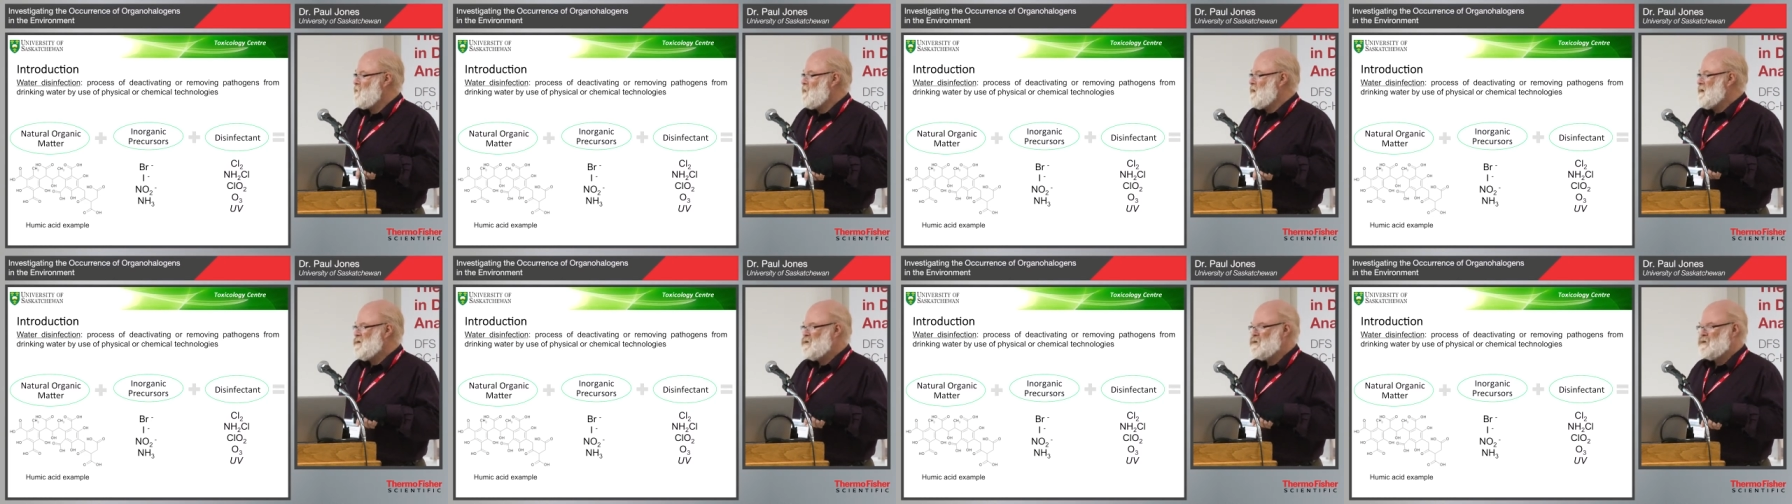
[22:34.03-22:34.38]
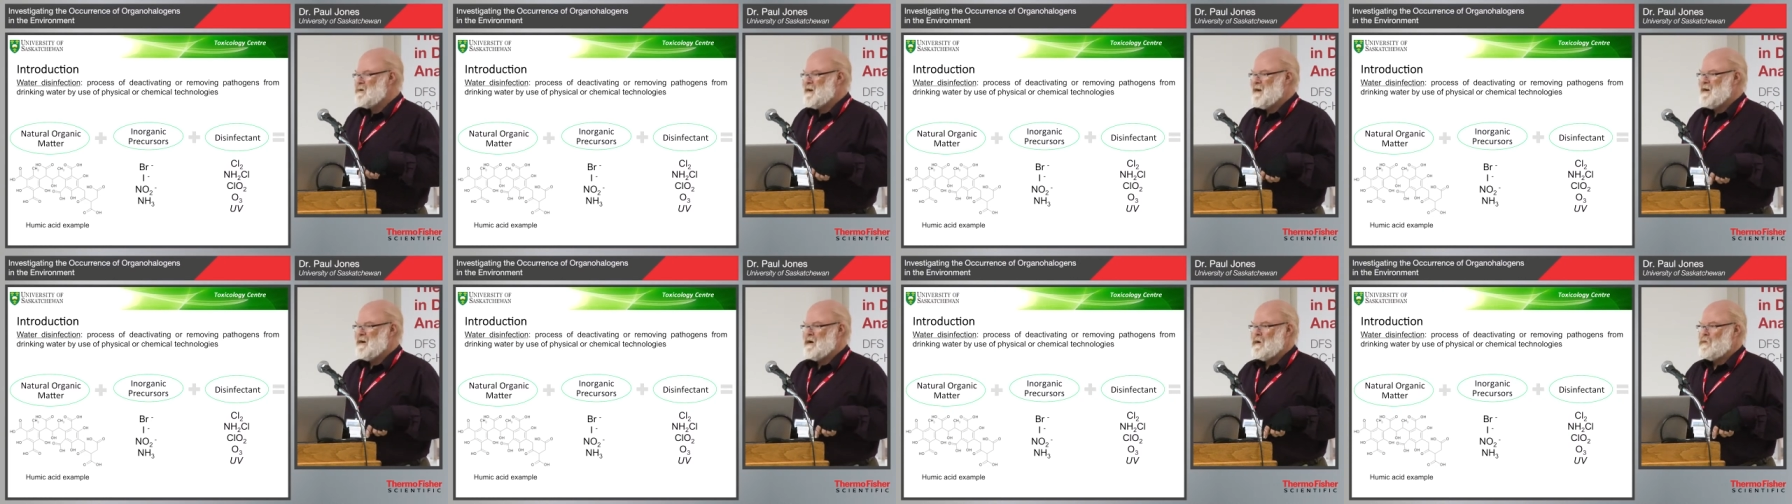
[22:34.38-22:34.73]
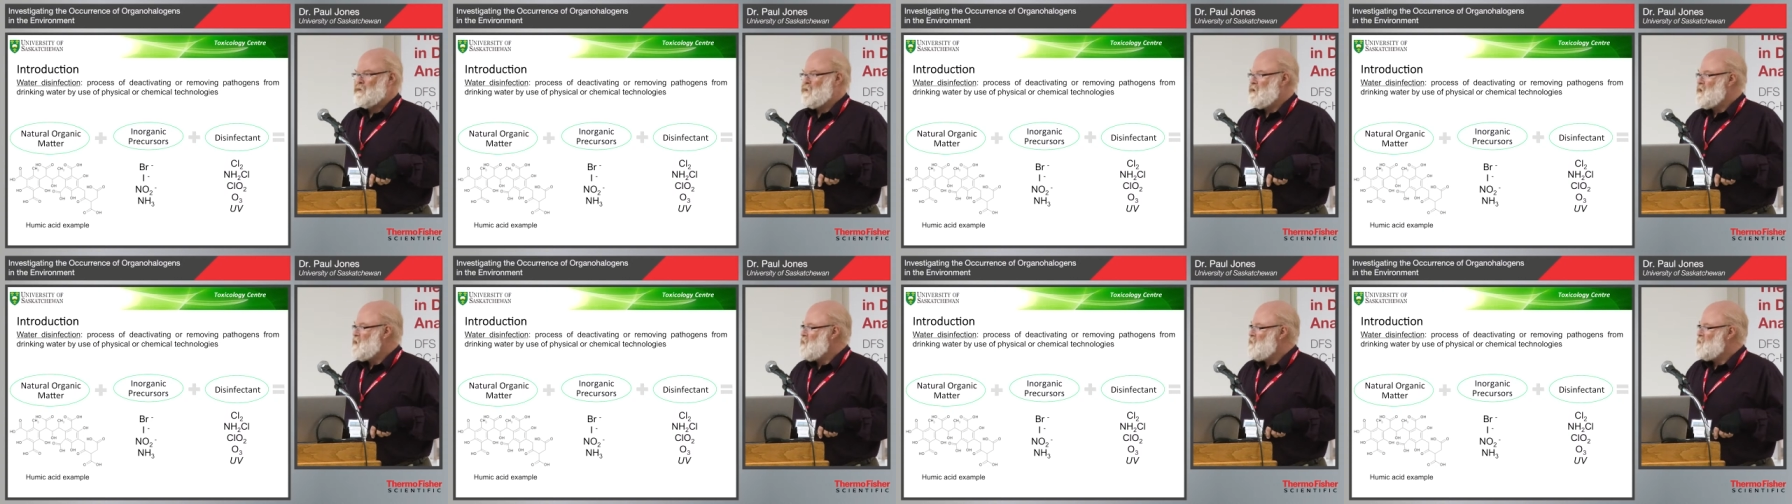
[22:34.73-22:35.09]
inorganic
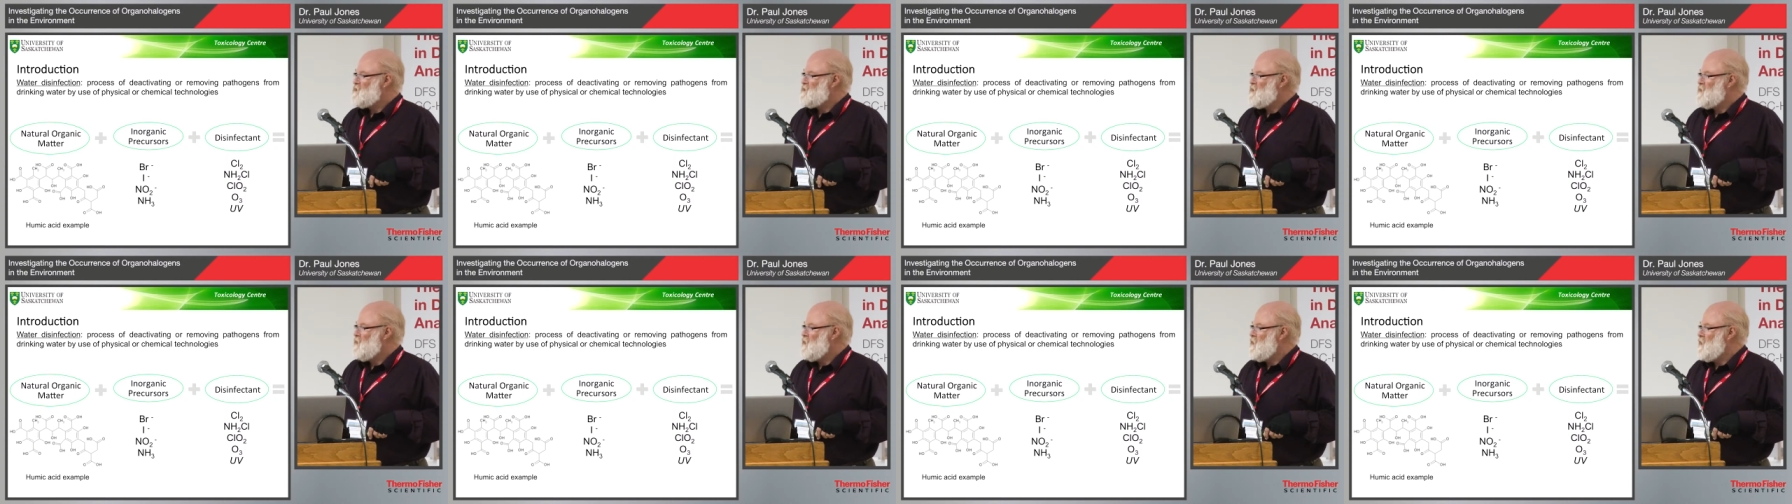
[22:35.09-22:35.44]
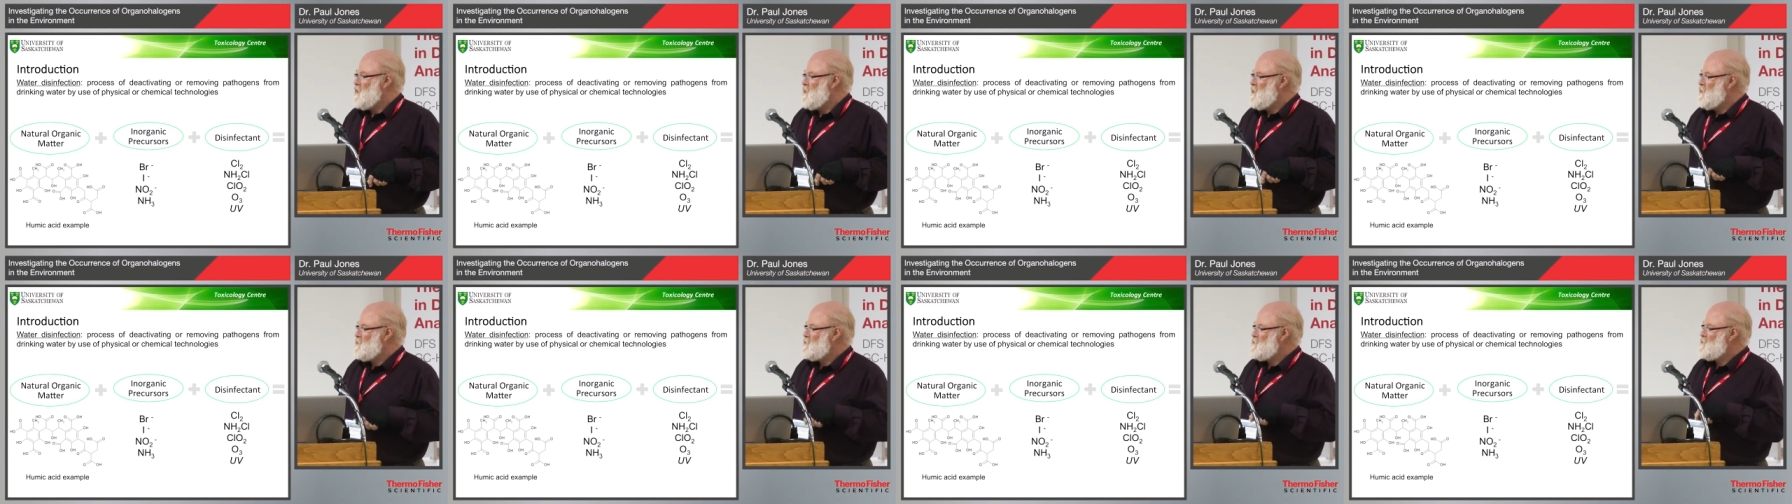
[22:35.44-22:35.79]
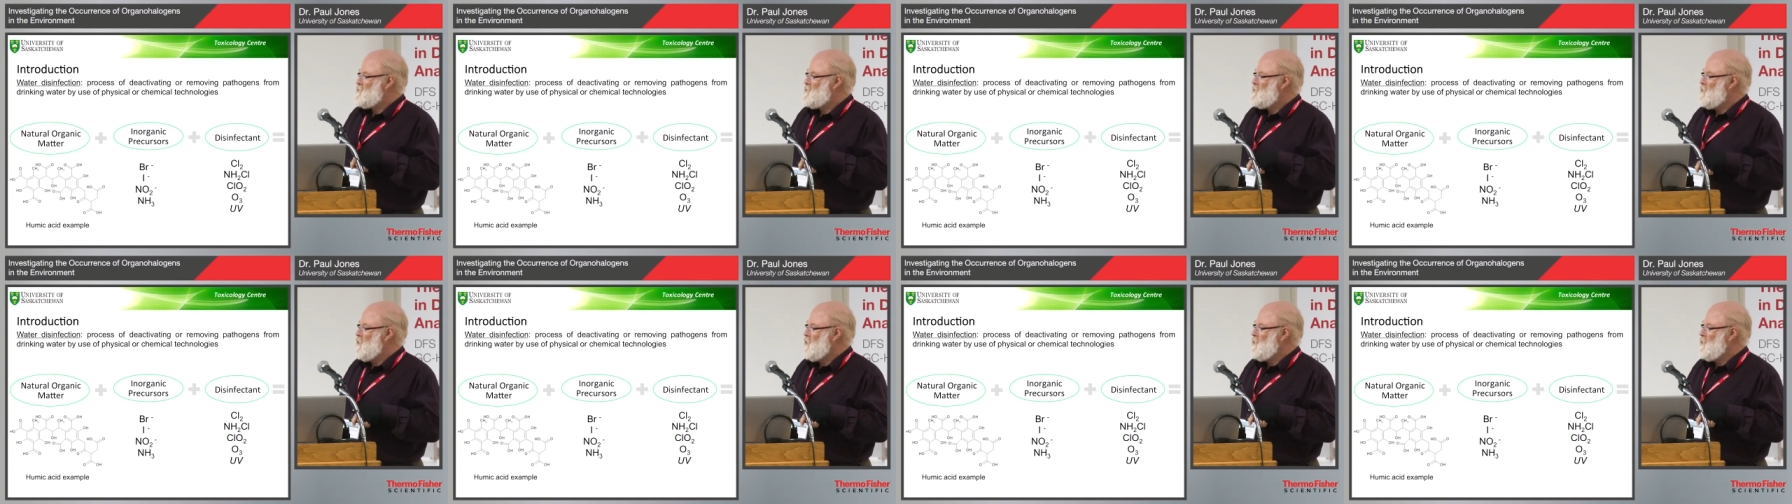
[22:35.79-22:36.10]
precursor ions,